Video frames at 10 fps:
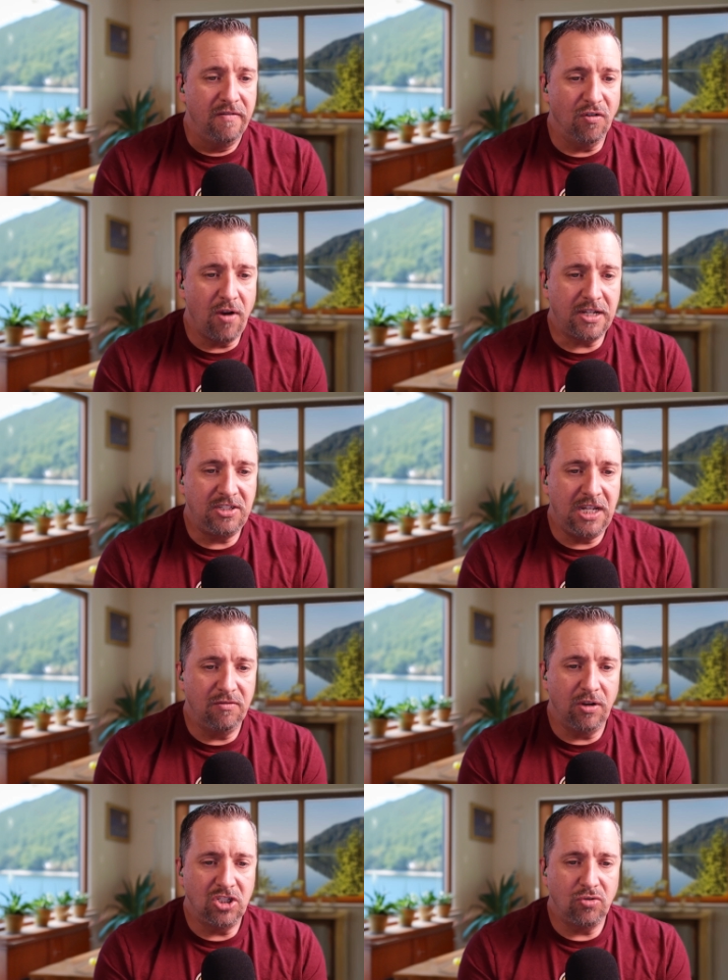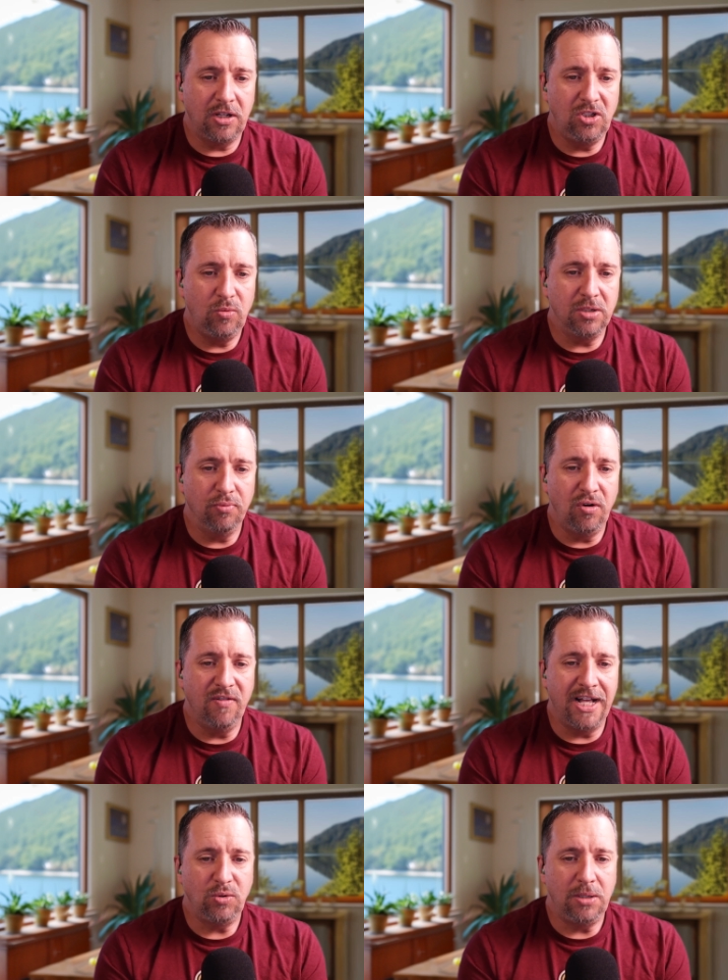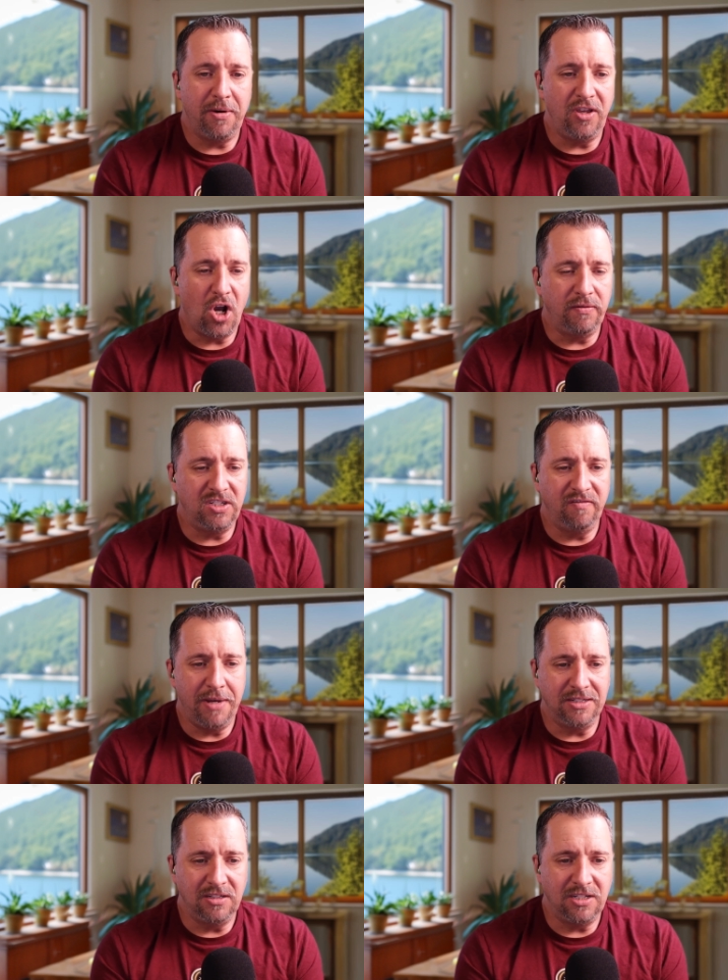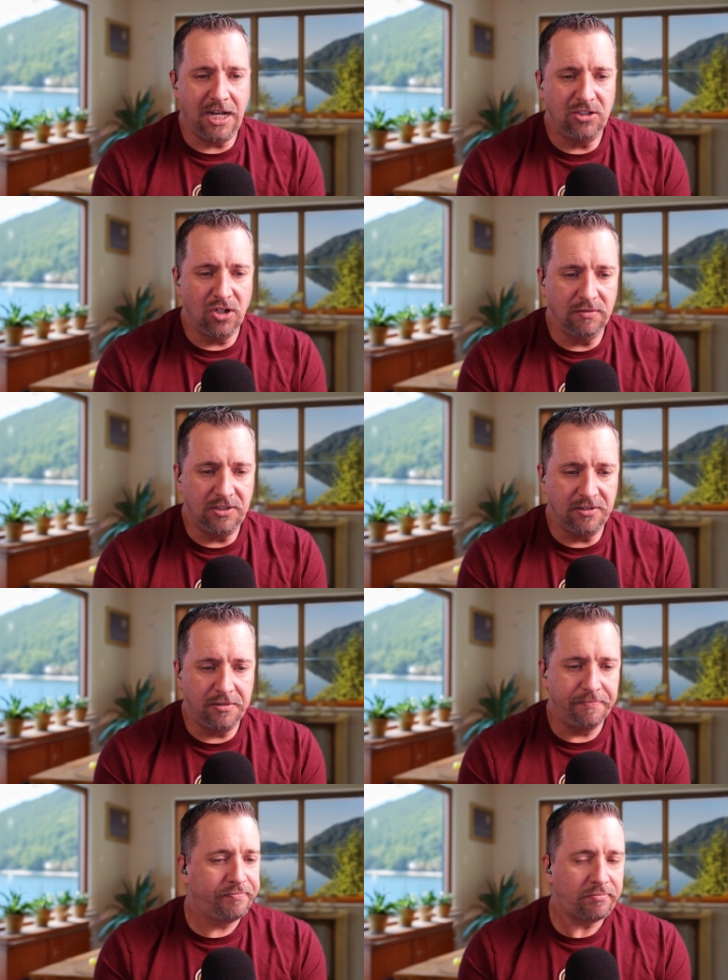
VarroxSan registration was approved last week by the Office of Pesticide Services.